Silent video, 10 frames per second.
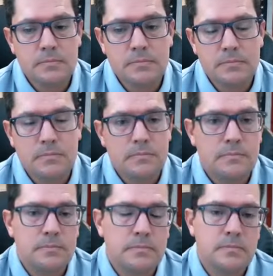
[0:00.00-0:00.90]

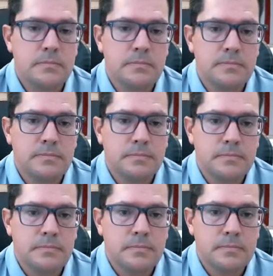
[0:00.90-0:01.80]

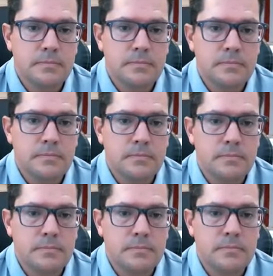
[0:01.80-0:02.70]

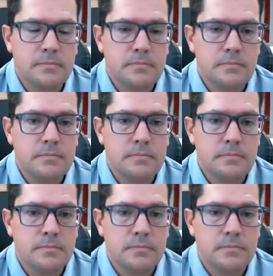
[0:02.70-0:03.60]

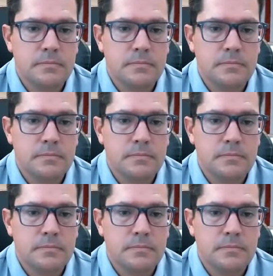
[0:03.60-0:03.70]
(silent)